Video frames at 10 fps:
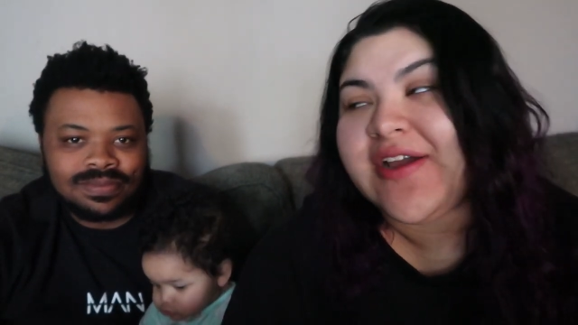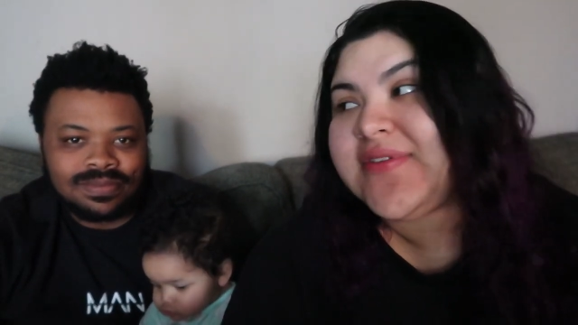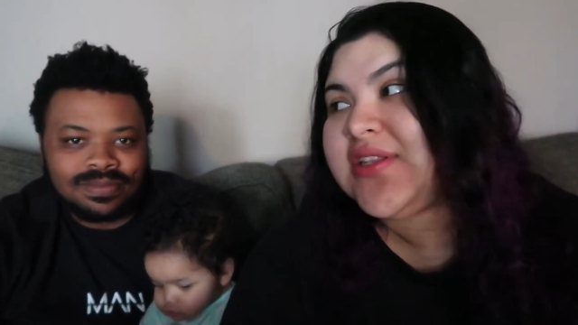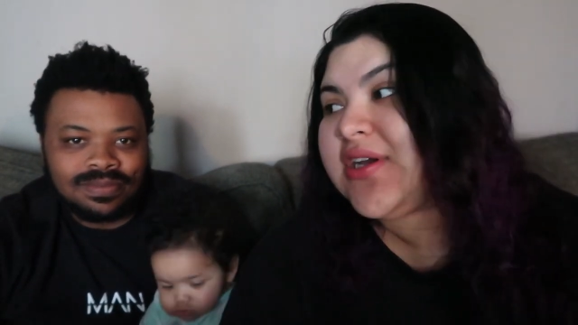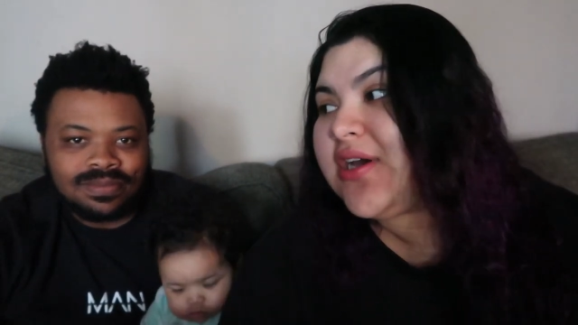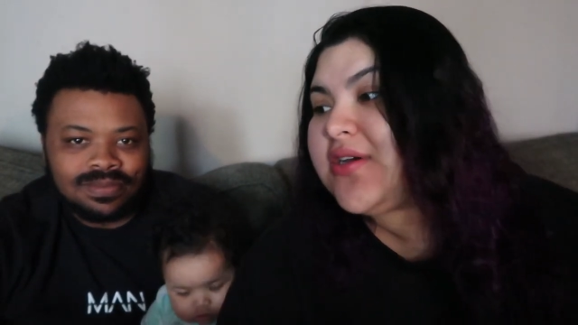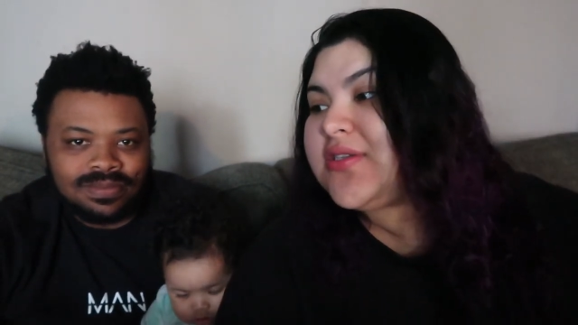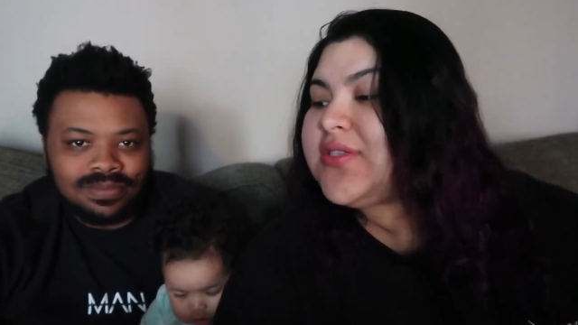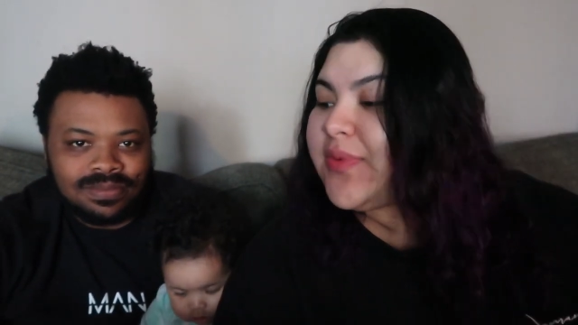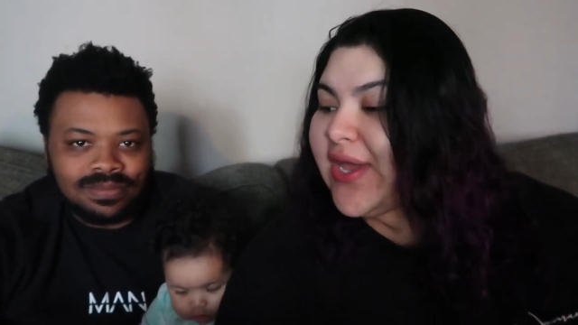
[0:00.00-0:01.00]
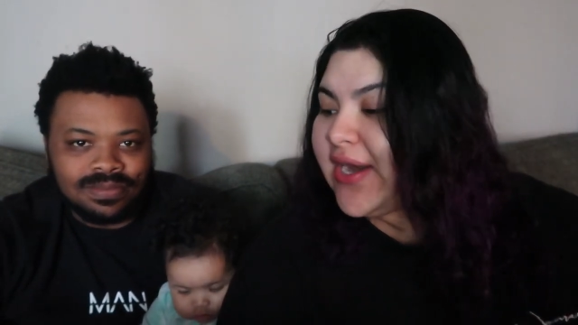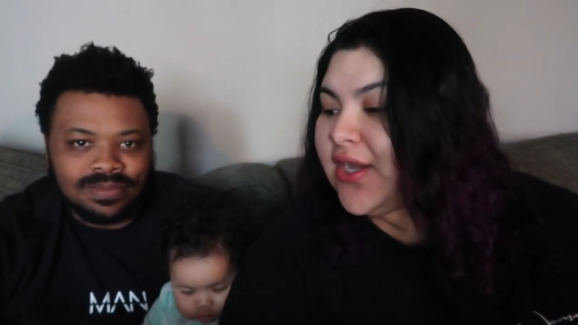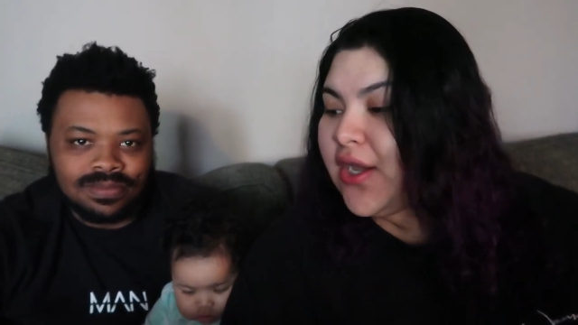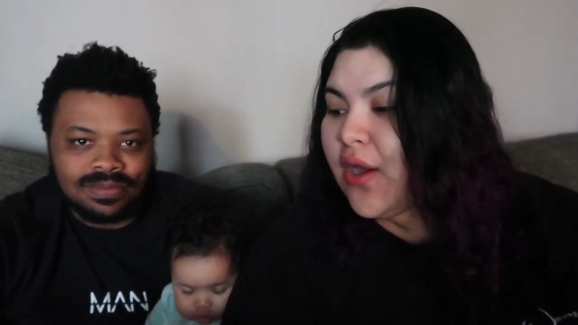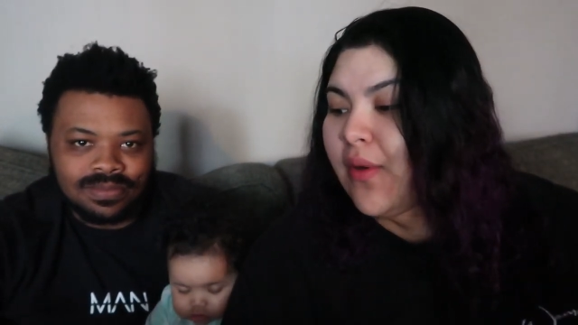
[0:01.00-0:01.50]
Speaker 1: to the coast. We gotta
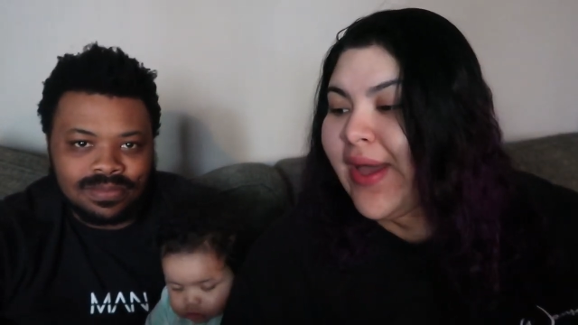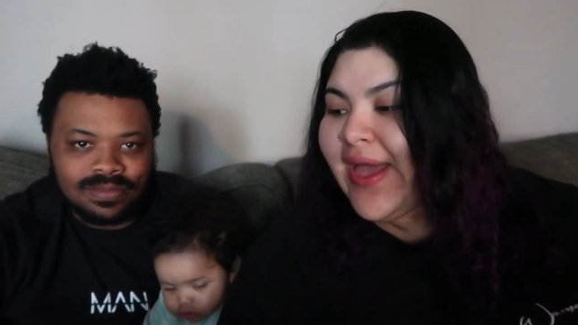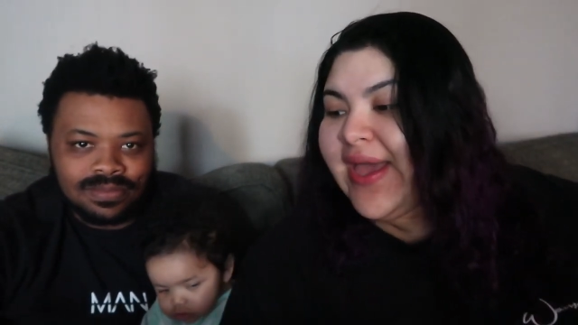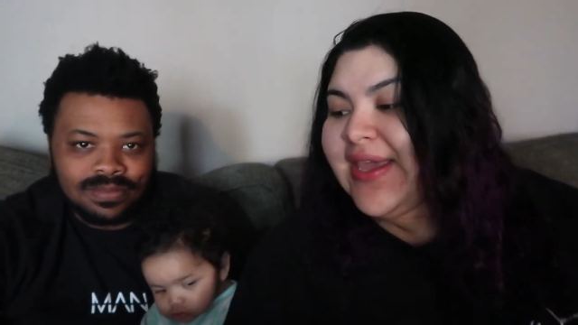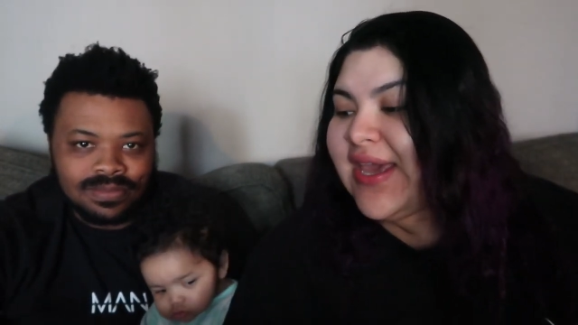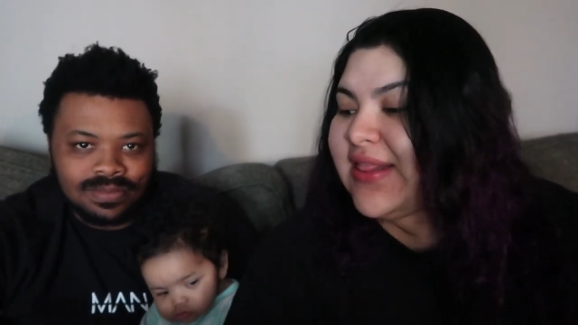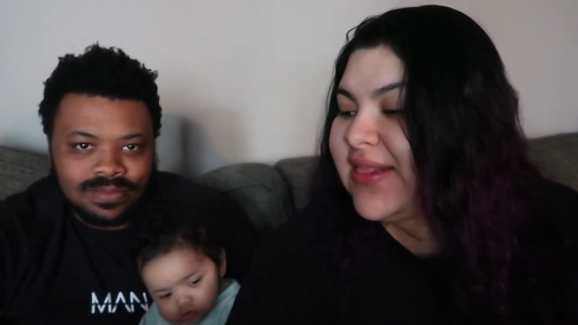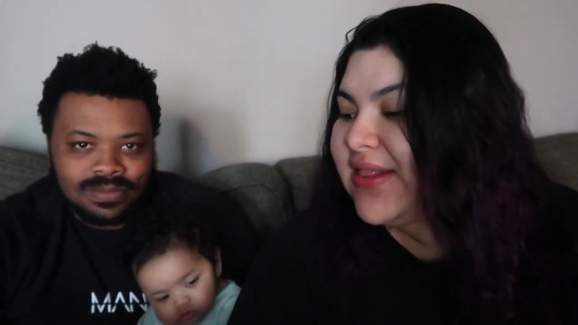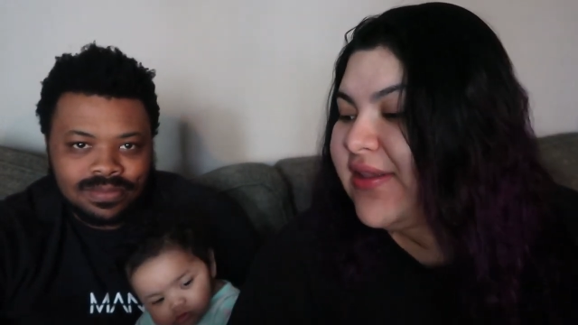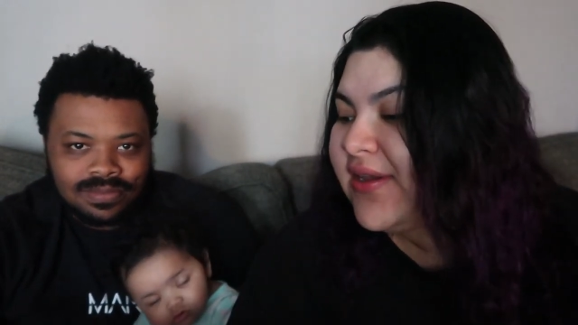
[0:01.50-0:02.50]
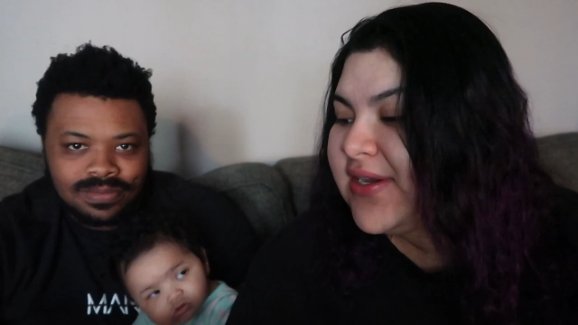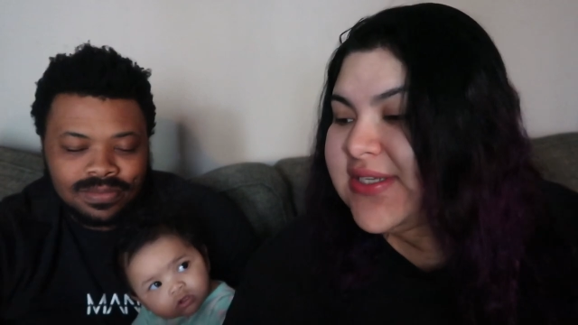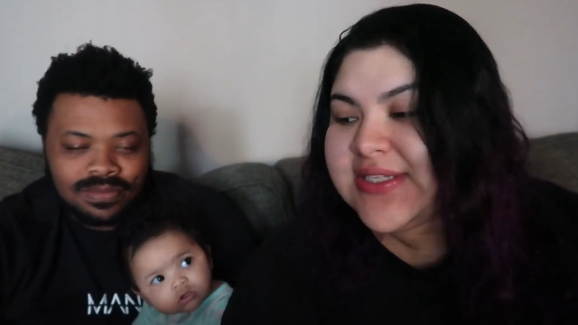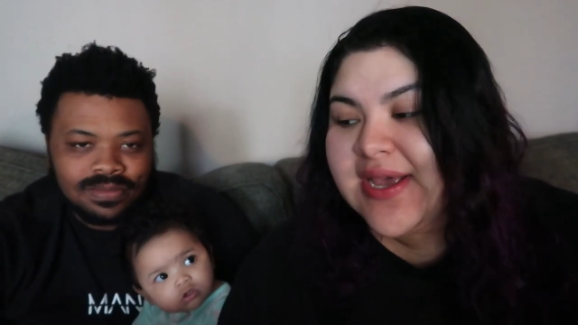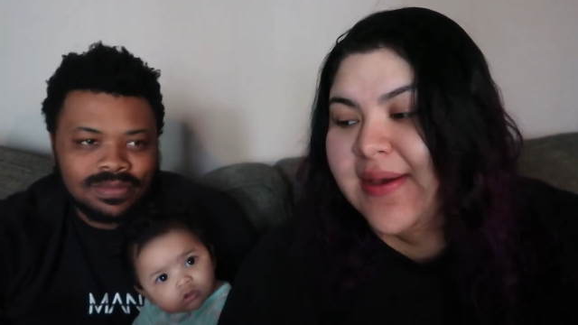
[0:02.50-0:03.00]
go get
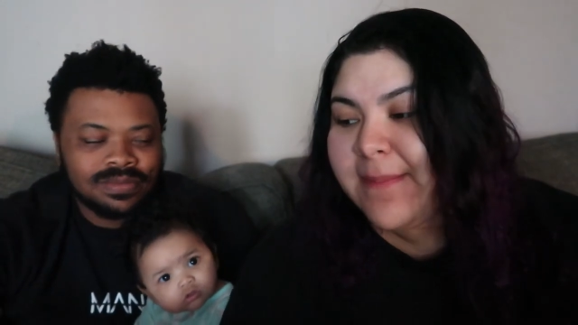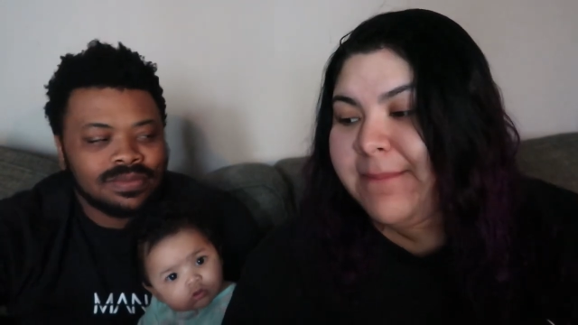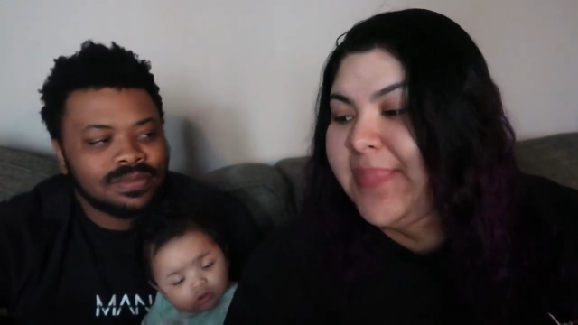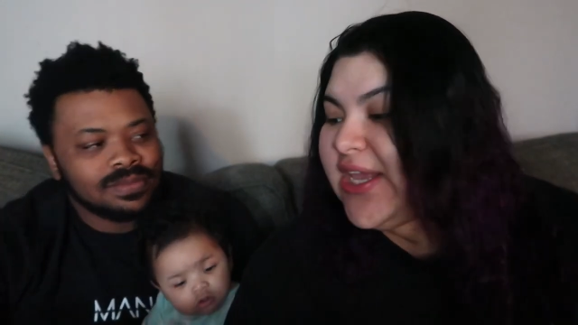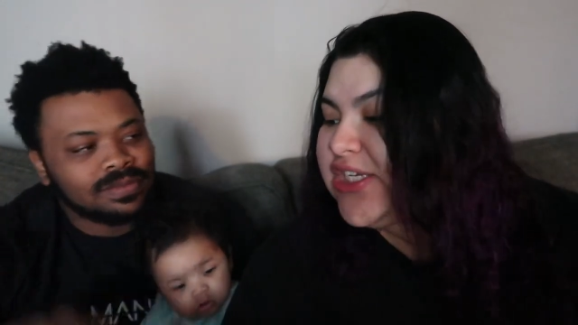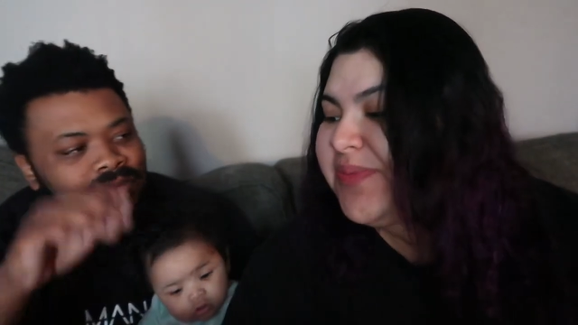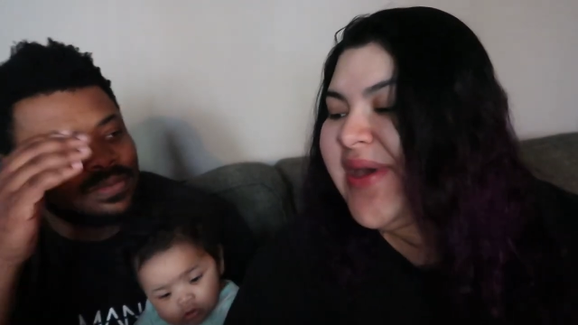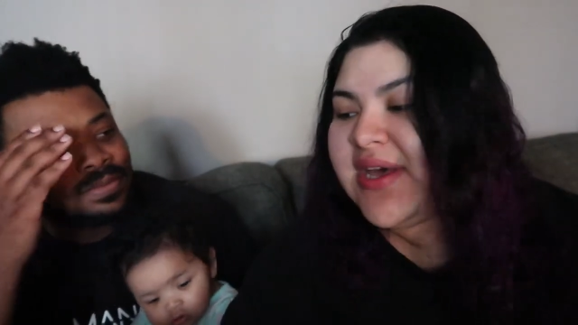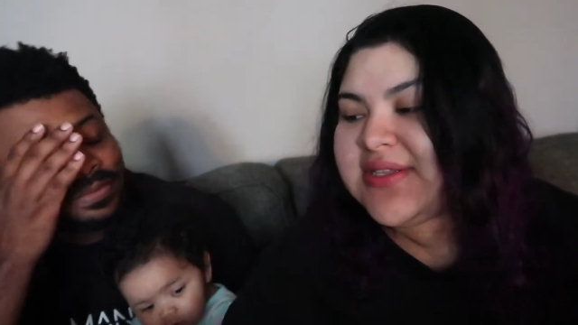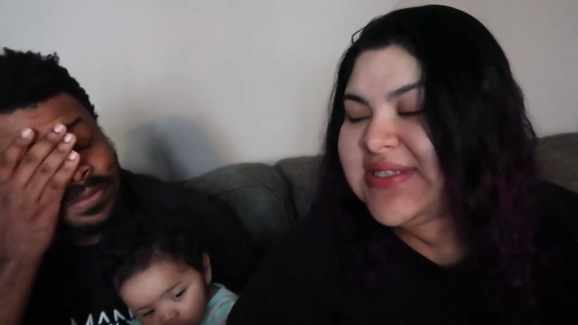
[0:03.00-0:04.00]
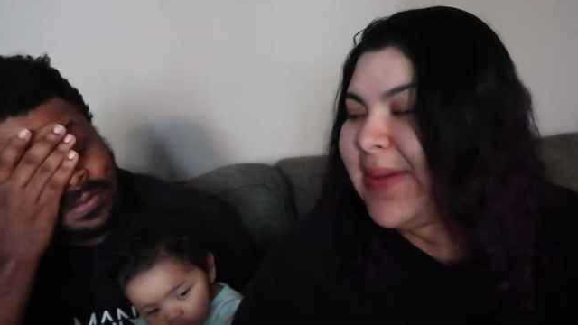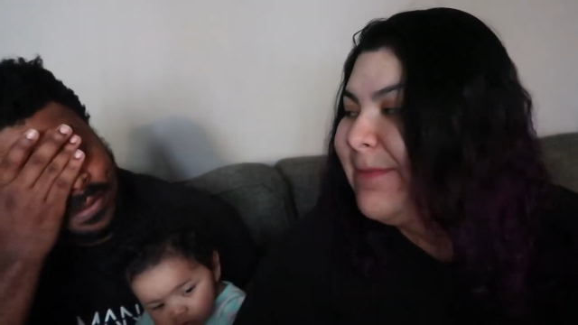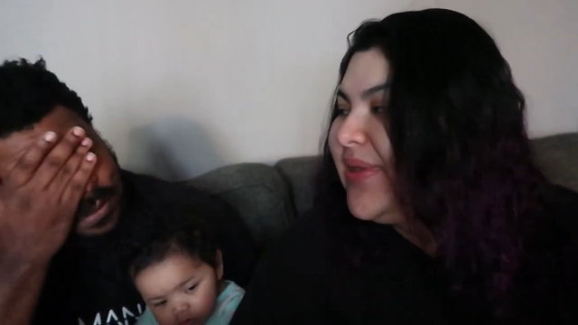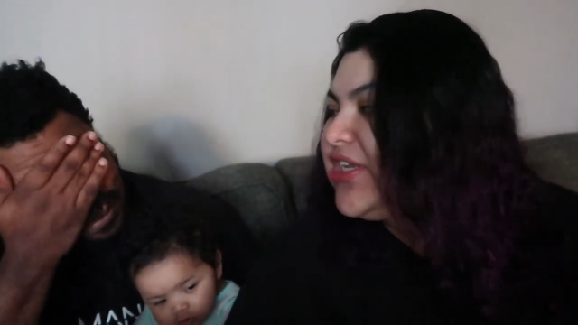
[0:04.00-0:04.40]
some beach pelts, some beach